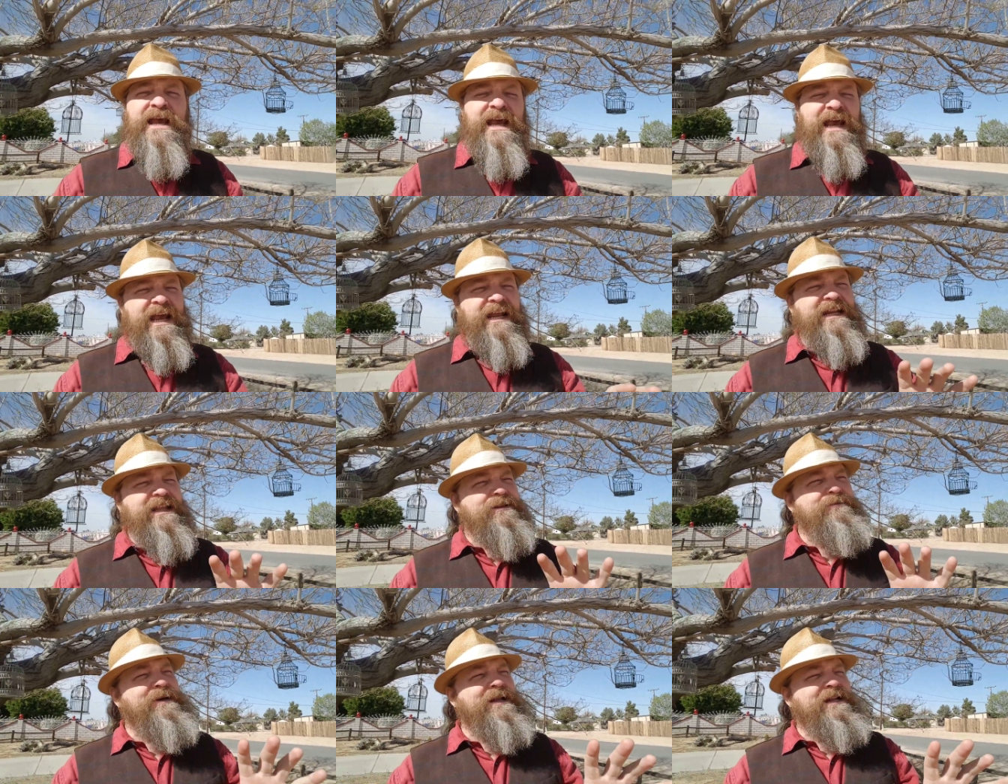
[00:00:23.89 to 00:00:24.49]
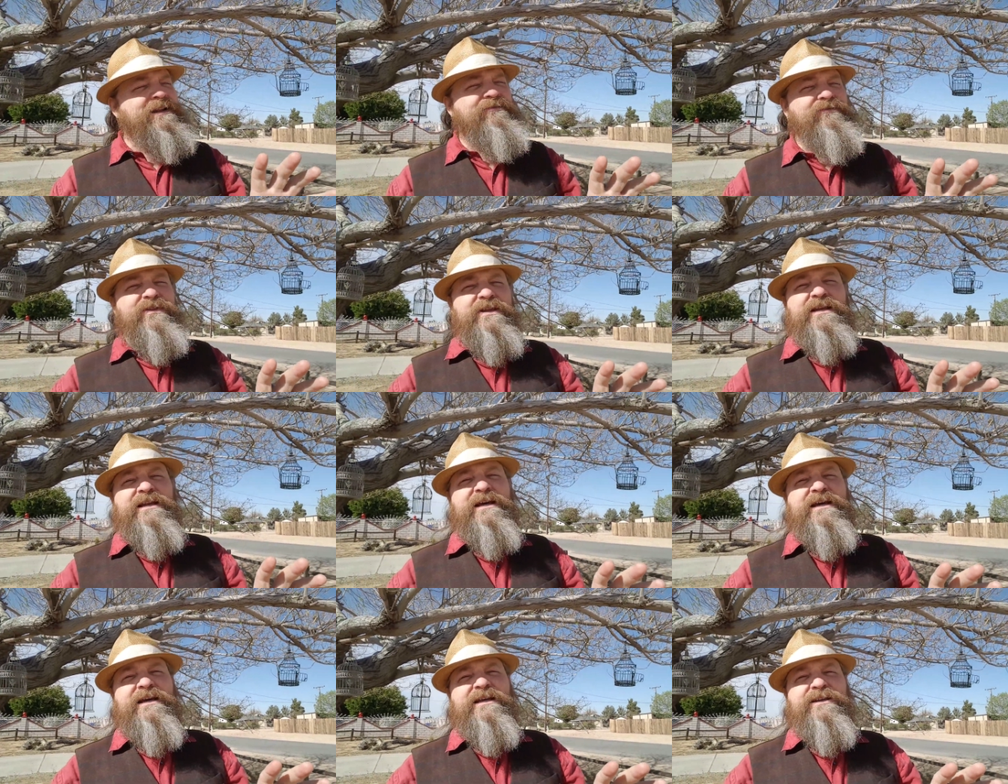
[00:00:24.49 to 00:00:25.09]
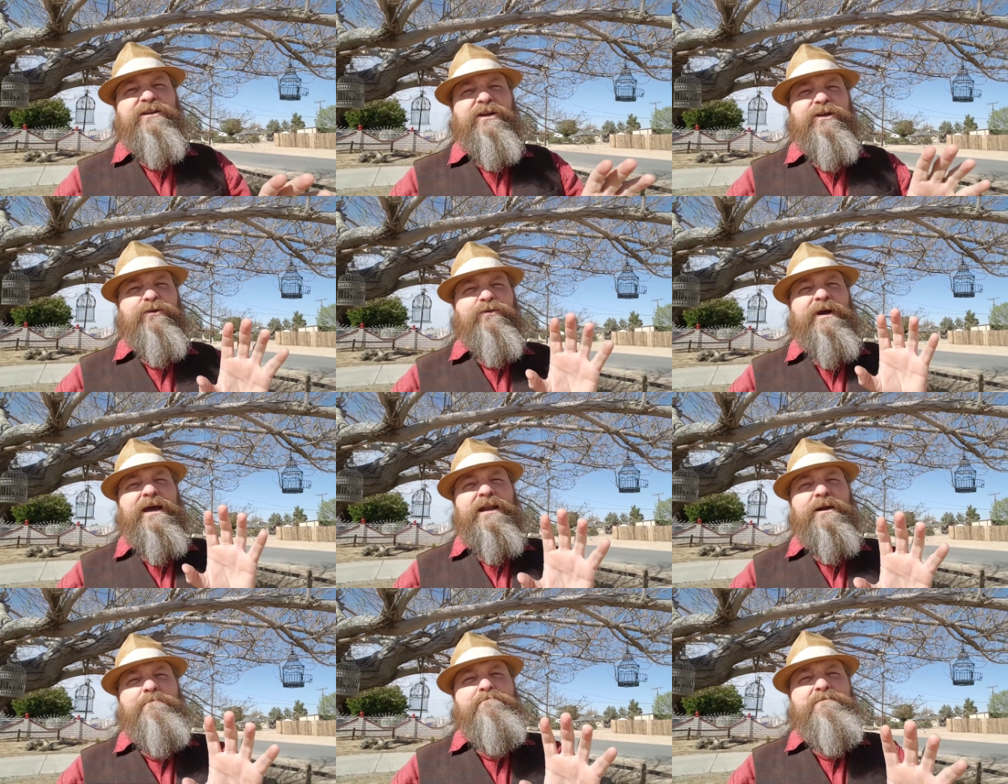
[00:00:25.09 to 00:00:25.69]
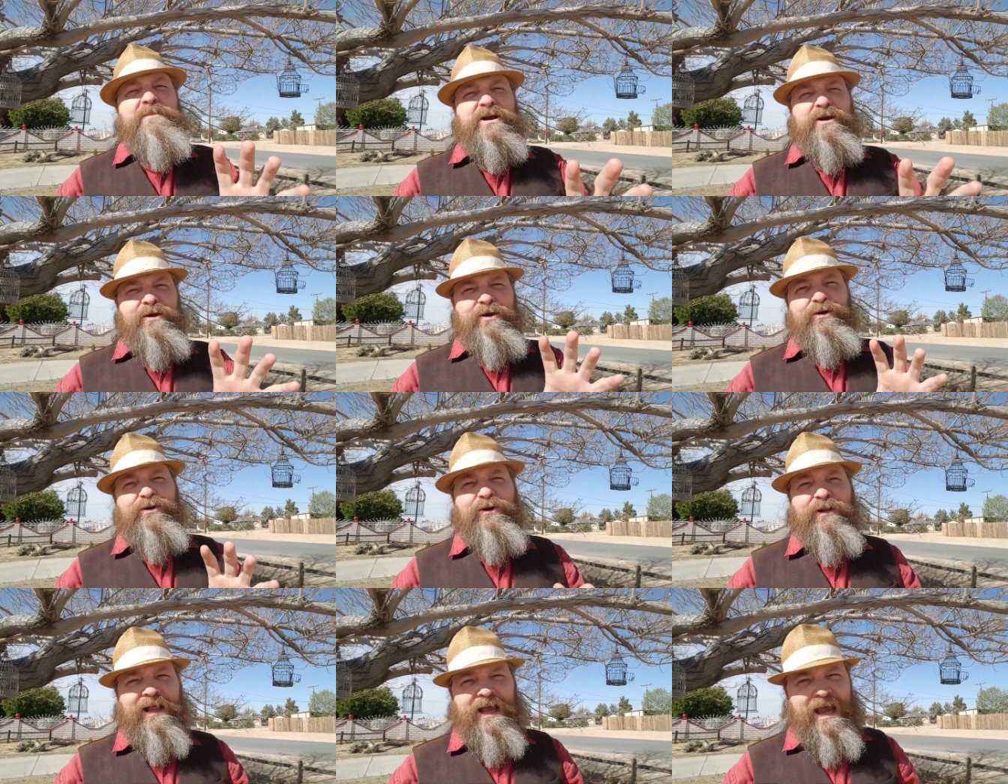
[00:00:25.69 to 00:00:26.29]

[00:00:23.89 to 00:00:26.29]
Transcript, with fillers: and in the middle of the night you had a miracle